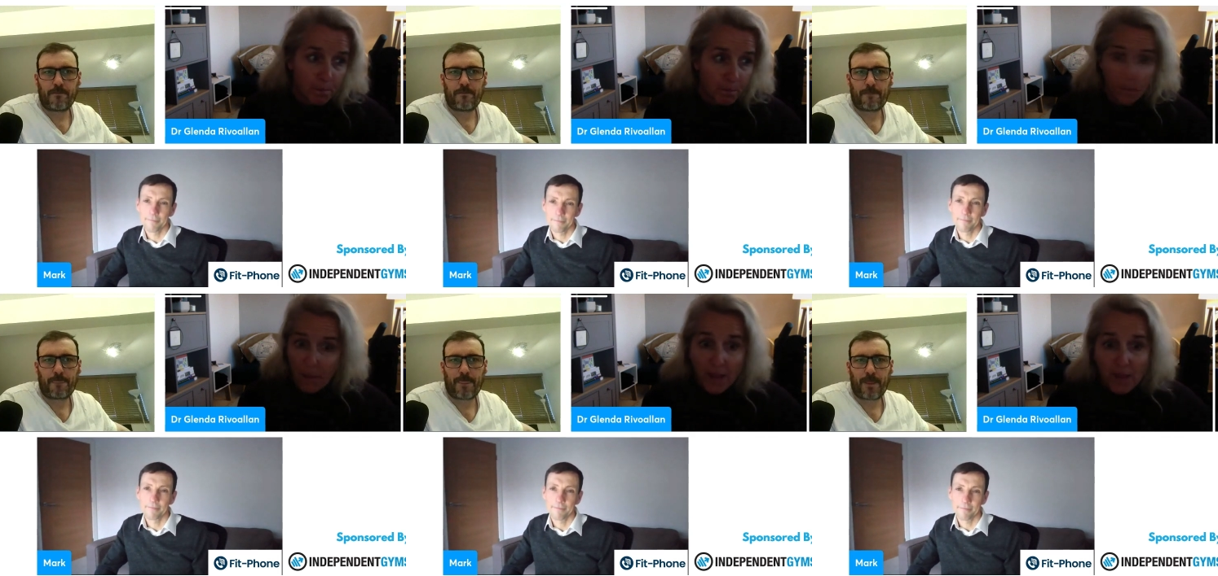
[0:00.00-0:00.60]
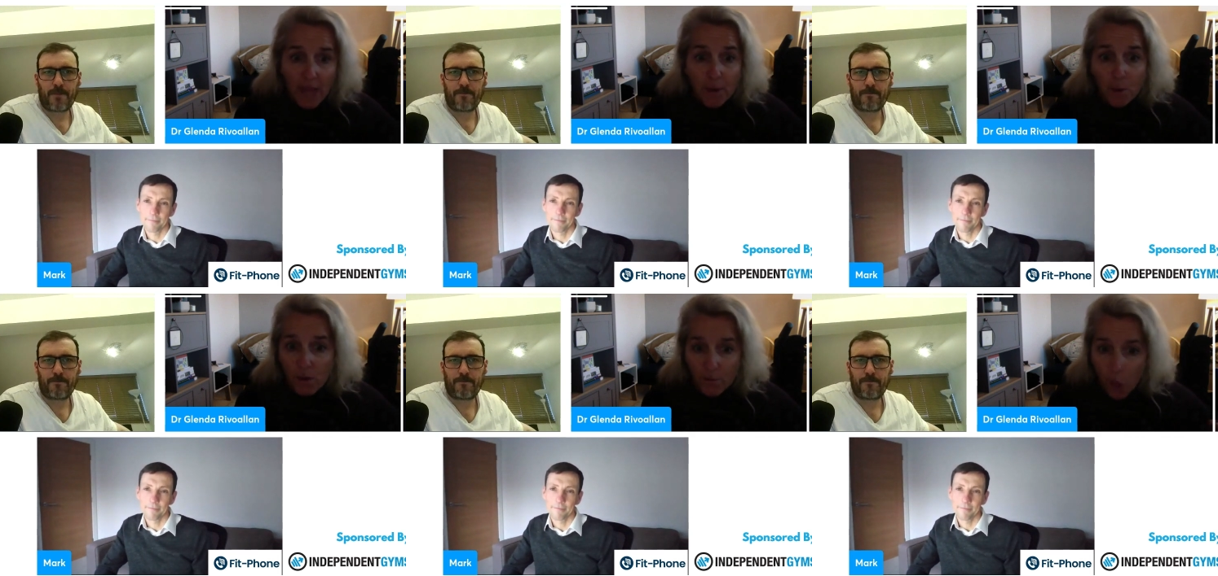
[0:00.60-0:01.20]
Speaker 1: the pandemic,
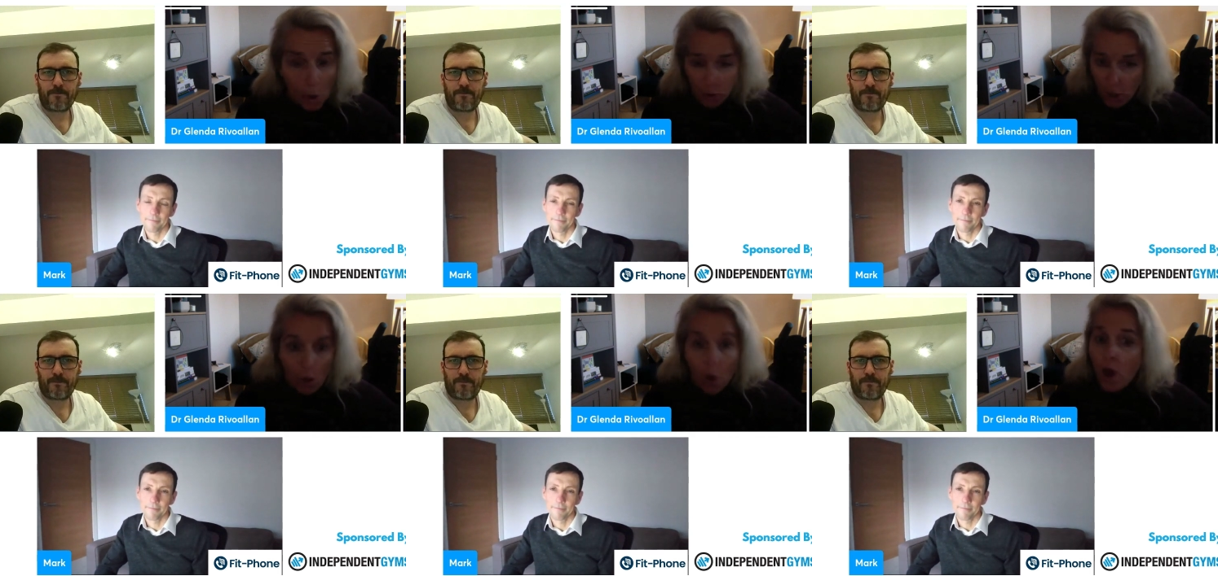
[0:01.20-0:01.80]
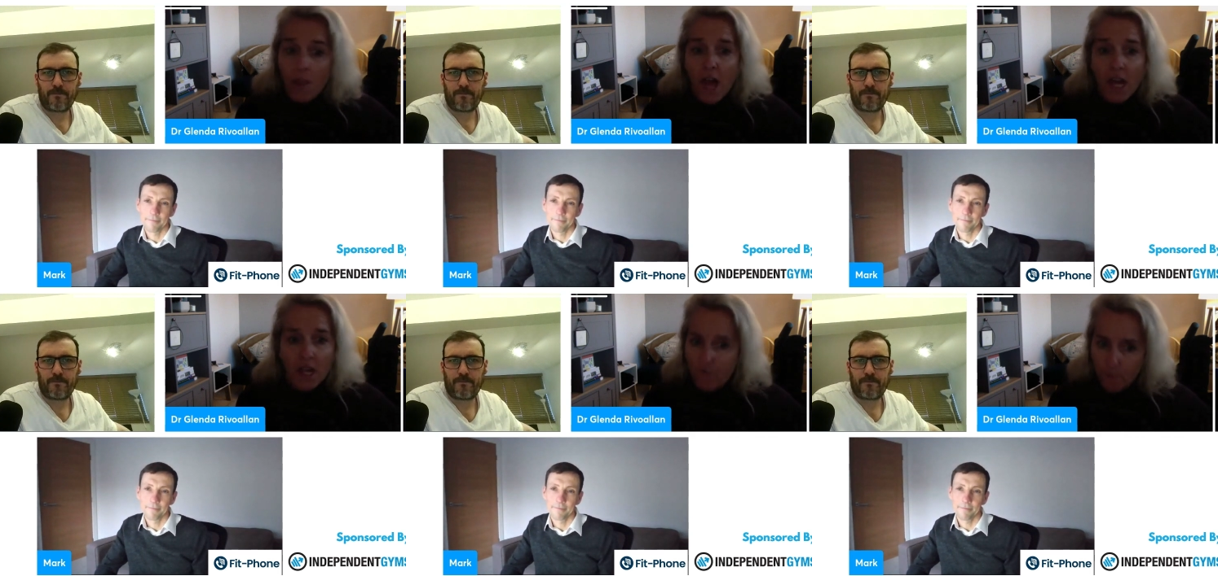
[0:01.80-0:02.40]
we've lost a lot of that
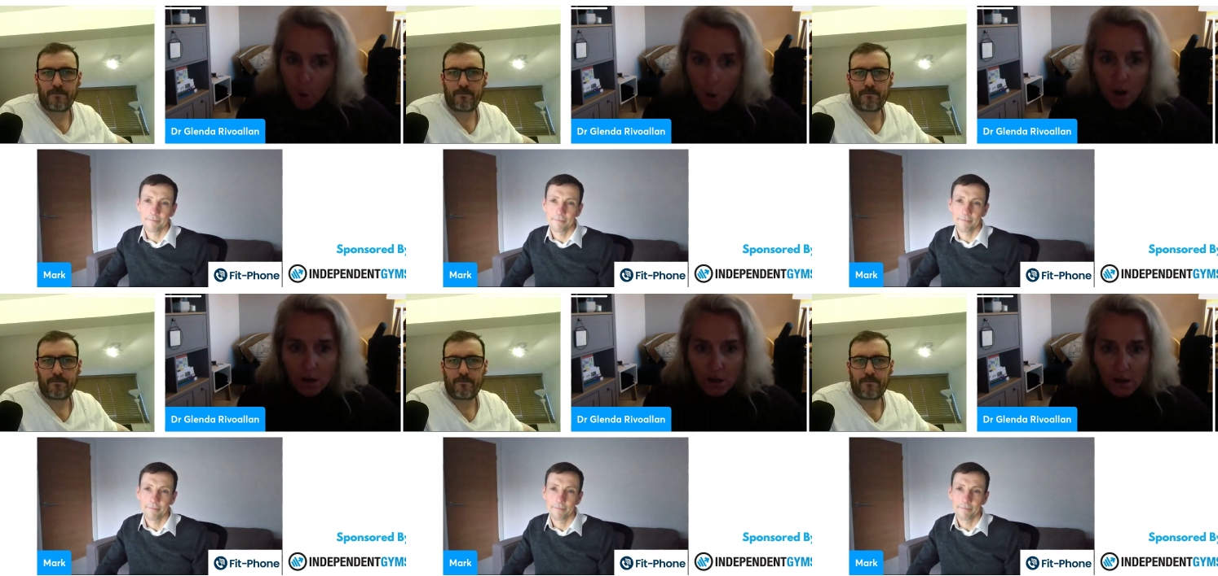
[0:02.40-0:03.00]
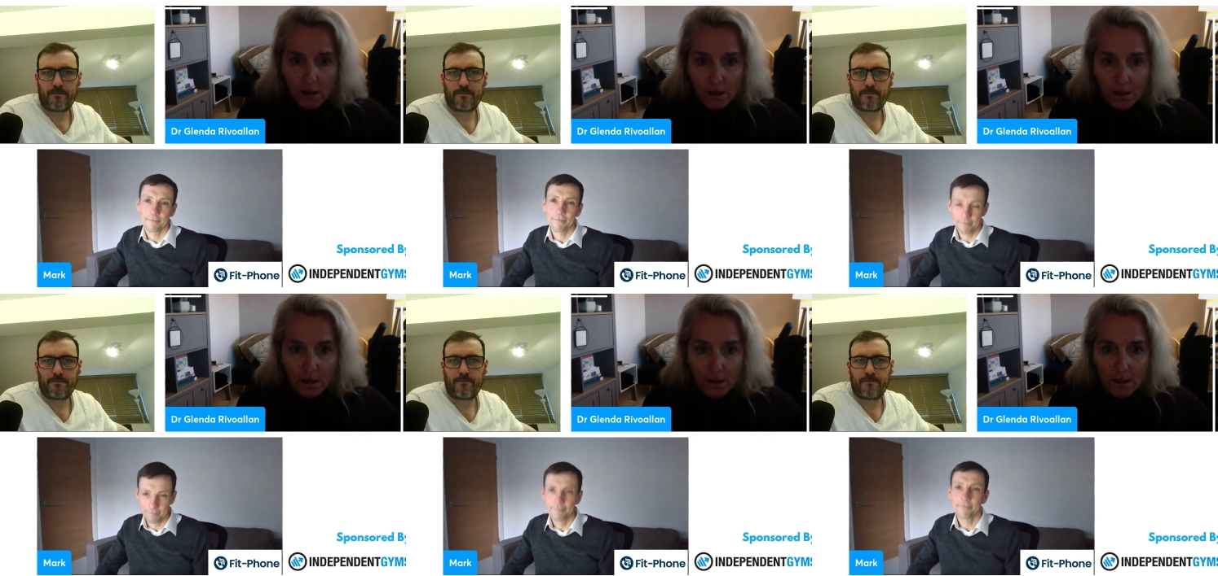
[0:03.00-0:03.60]
even more.
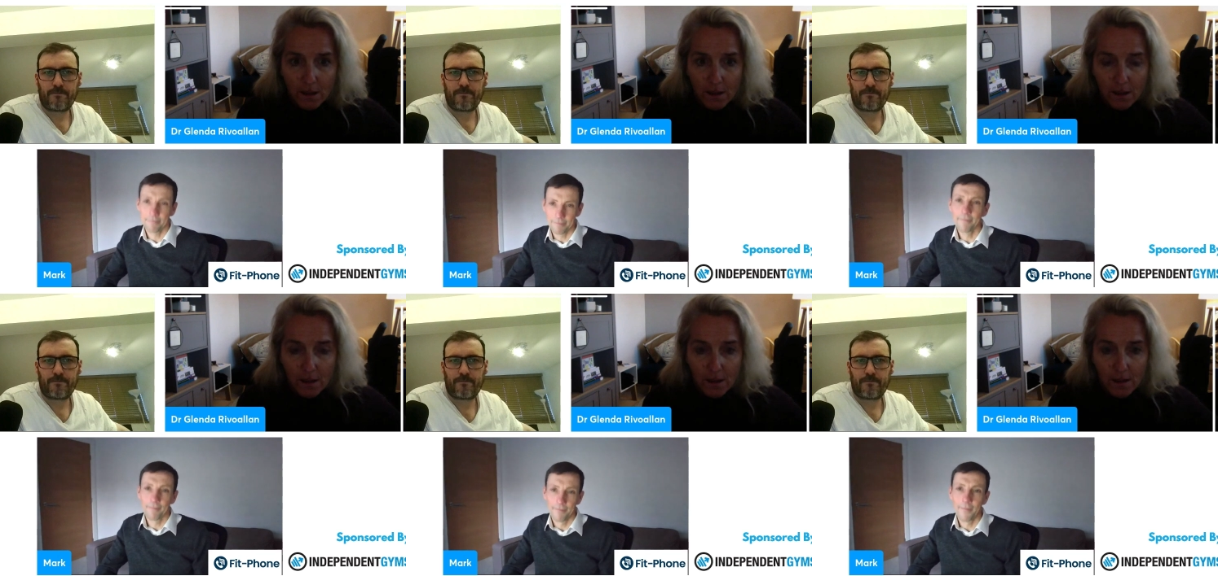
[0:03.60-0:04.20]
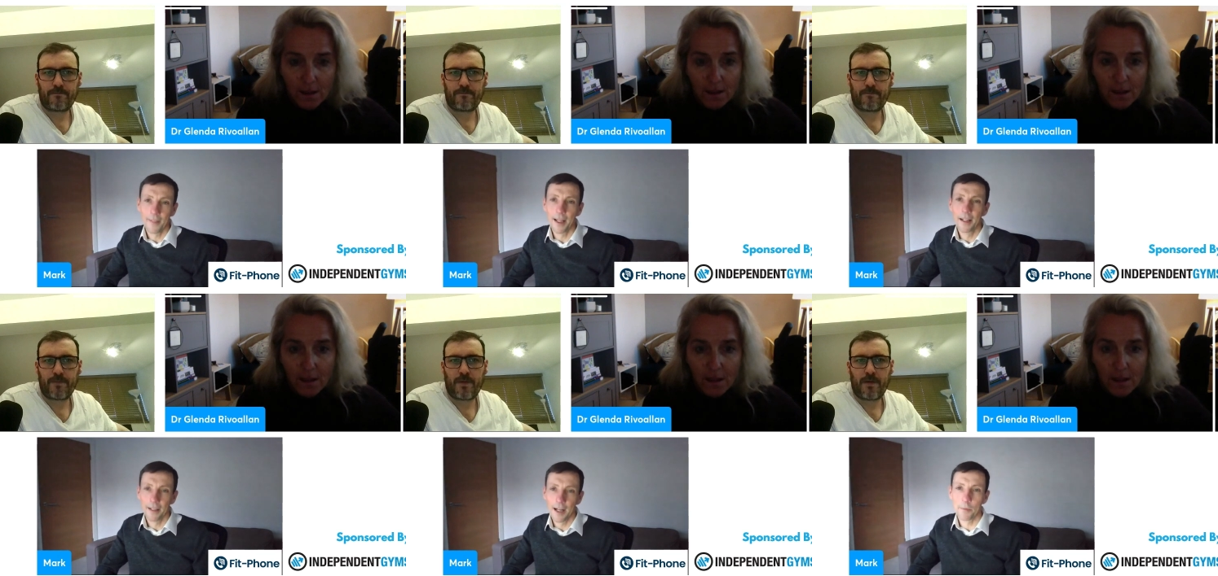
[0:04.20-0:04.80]
Mm.
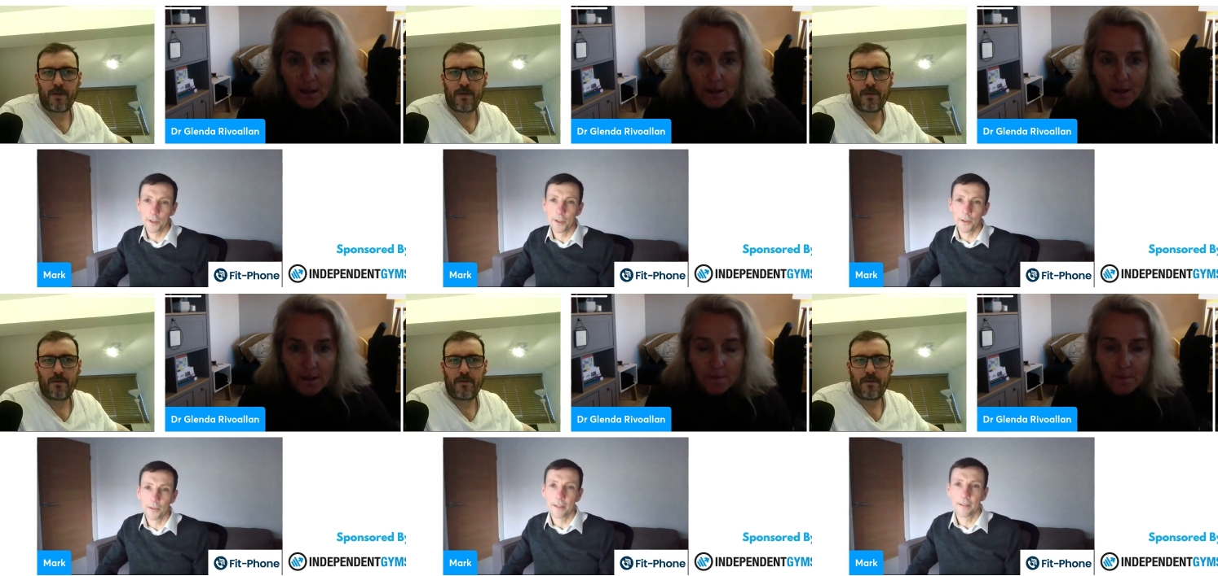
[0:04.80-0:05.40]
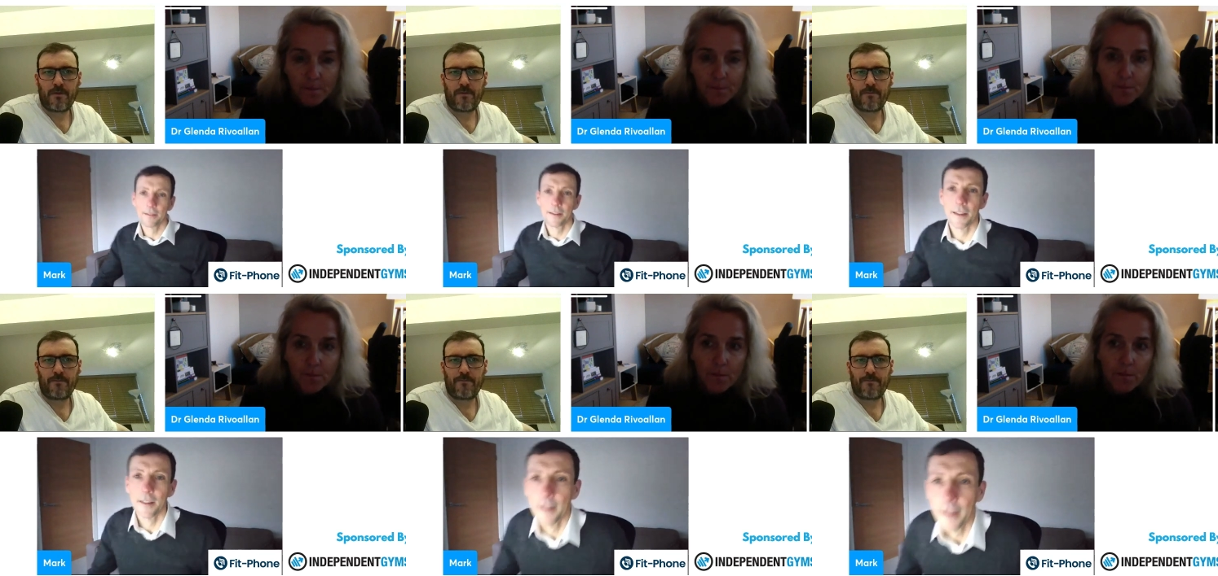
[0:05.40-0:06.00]
Speaker 2: Yeah, absolutely.
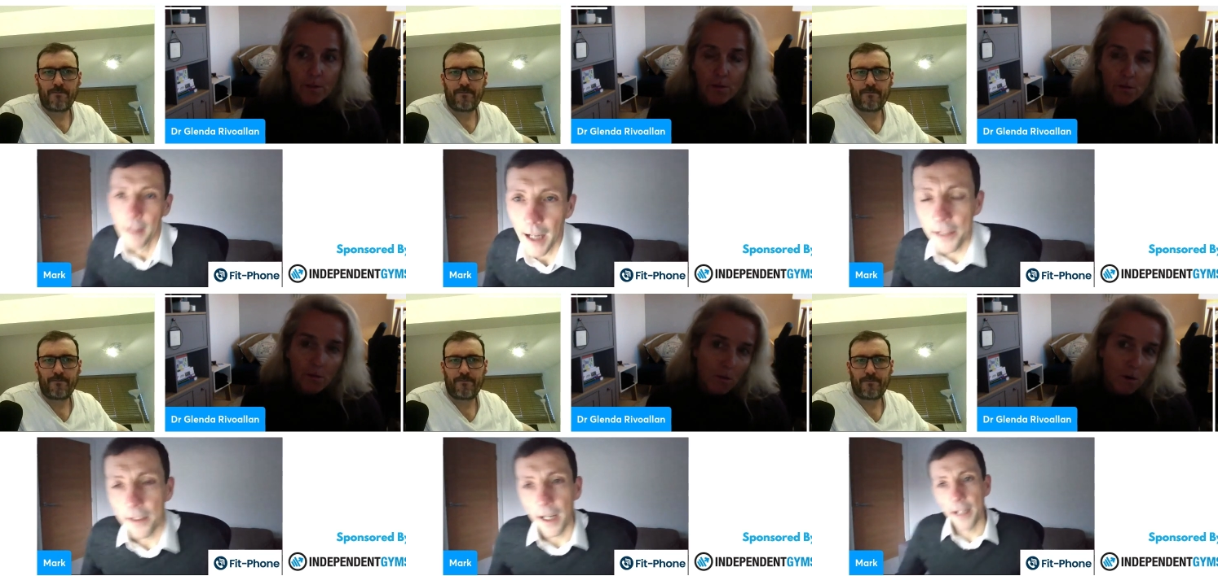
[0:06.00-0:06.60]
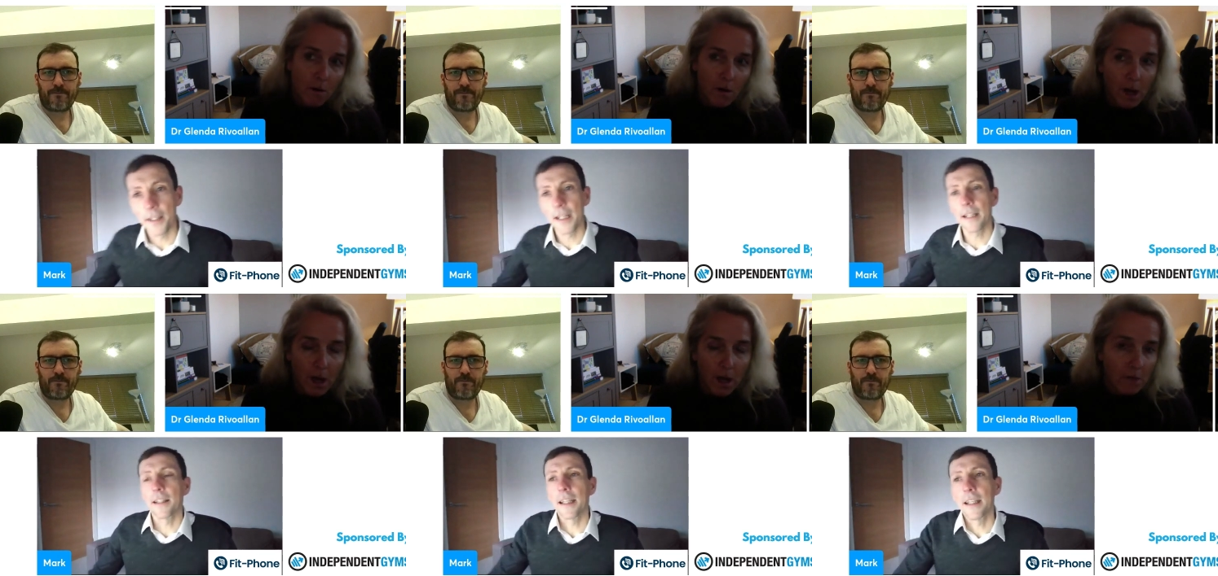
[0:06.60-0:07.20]
And so, and I
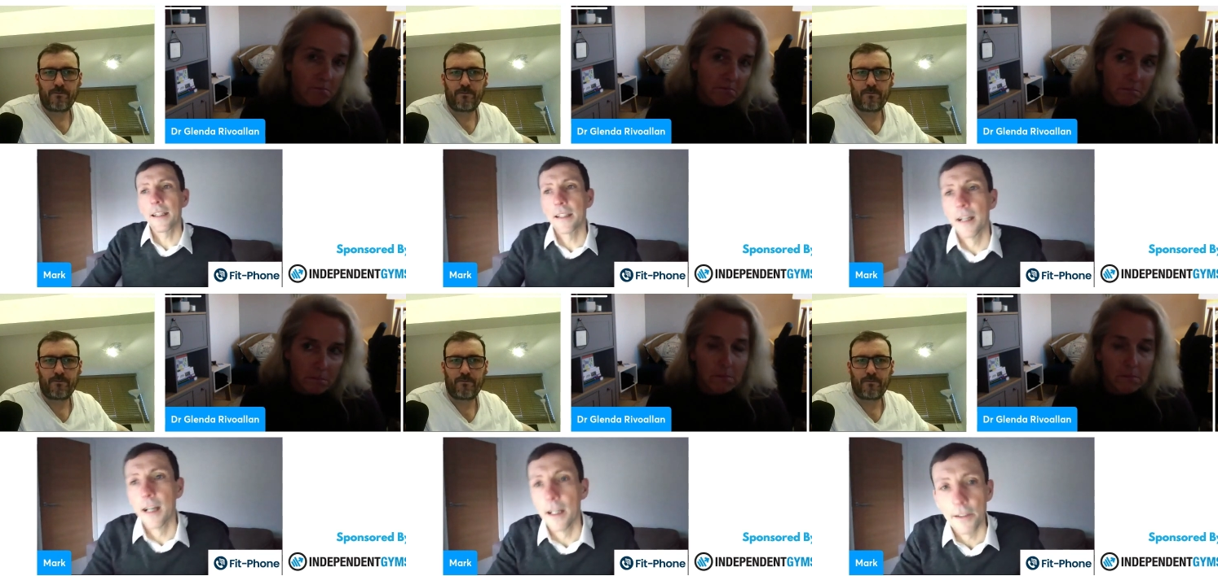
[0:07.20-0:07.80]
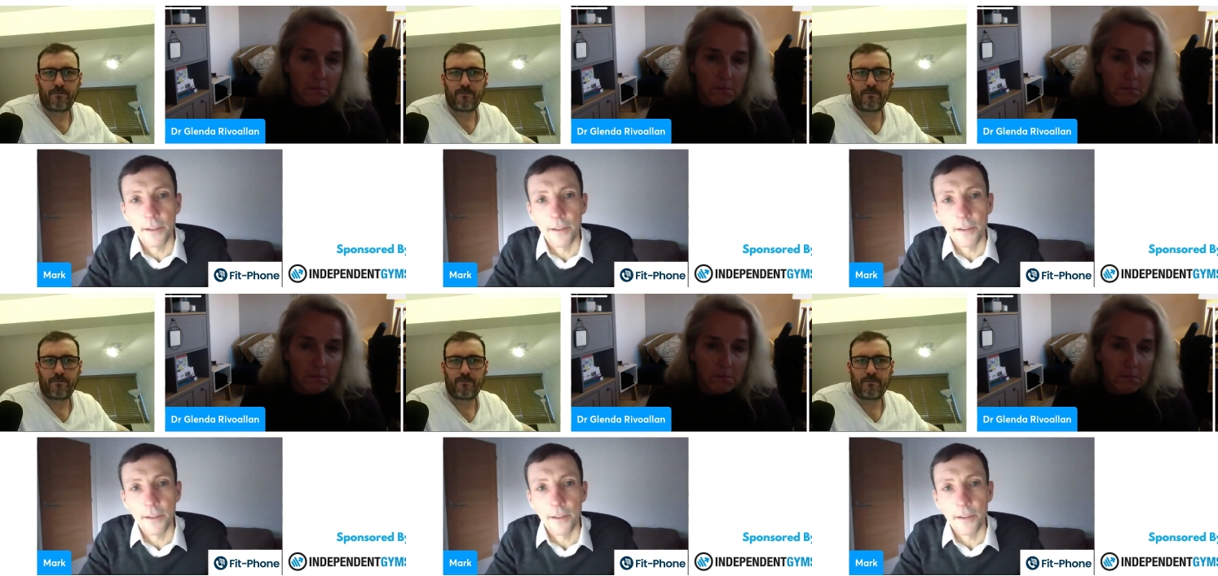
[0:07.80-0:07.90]
think the uh,